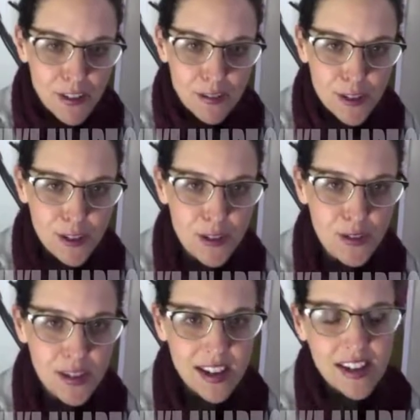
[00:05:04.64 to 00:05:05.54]
if you're a
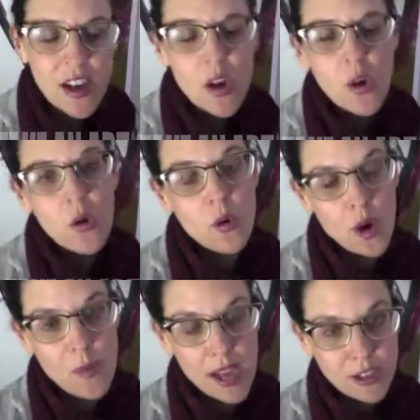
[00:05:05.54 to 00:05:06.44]
student,
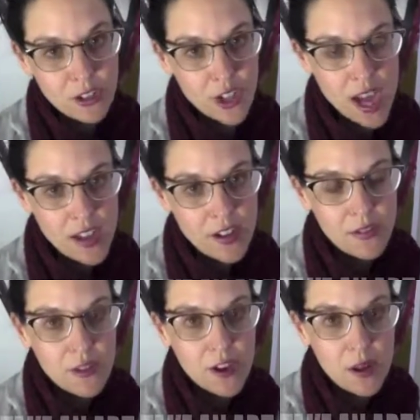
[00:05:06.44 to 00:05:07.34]
or about your child
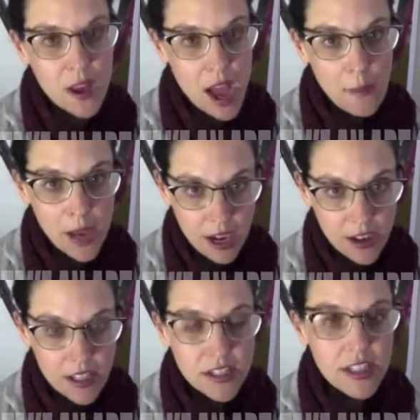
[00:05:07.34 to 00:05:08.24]
if you're a
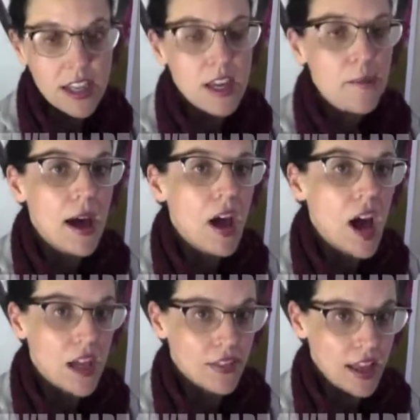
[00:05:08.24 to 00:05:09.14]
parent thinking about
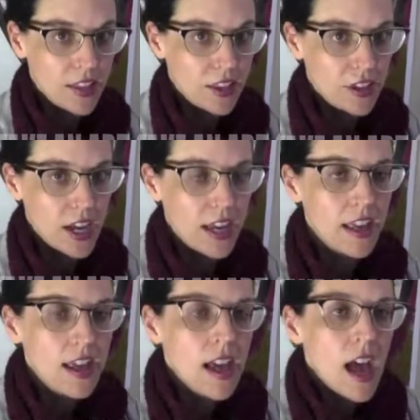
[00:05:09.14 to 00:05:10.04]
online learning.
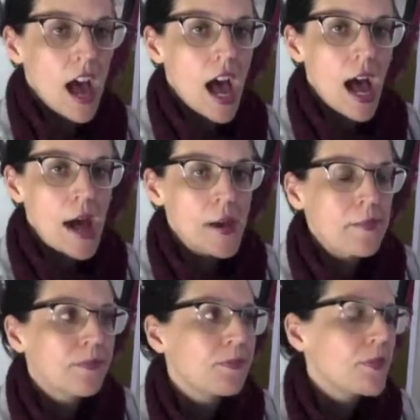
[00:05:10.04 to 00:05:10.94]

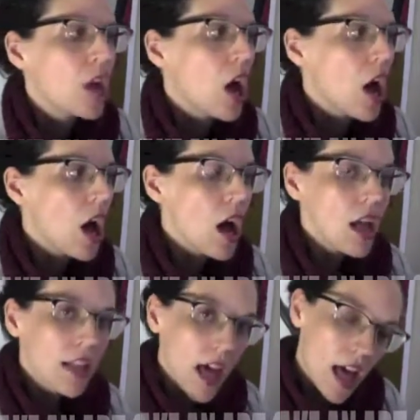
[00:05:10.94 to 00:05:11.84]

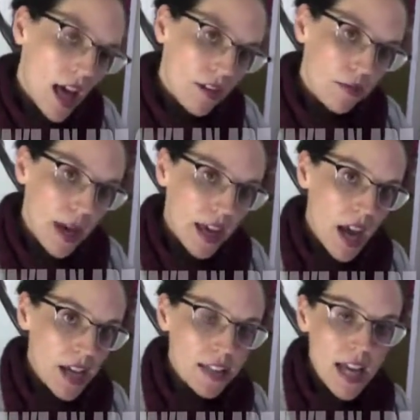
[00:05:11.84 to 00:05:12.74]
All of my
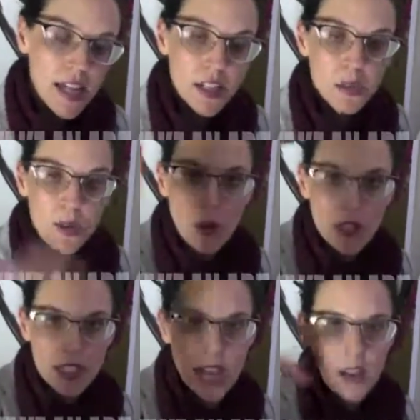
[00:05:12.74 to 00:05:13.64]
content is
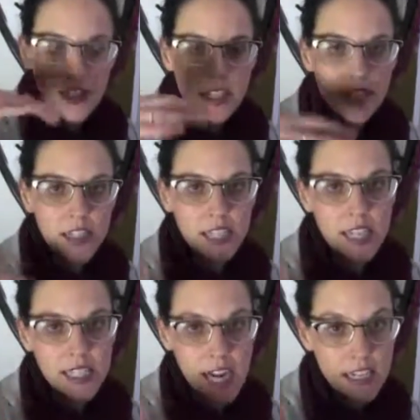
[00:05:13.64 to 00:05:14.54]
broken down into
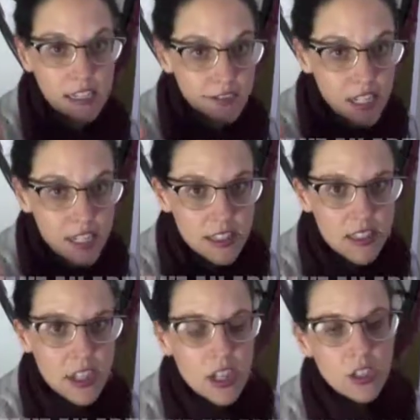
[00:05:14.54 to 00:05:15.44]
daily
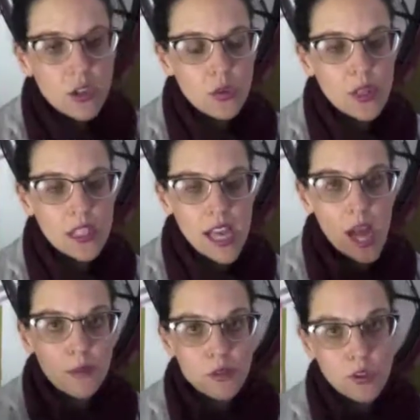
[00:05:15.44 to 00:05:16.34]
activities to really
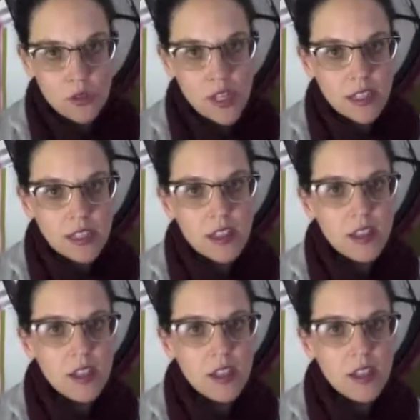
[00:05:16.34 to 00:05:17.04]
help students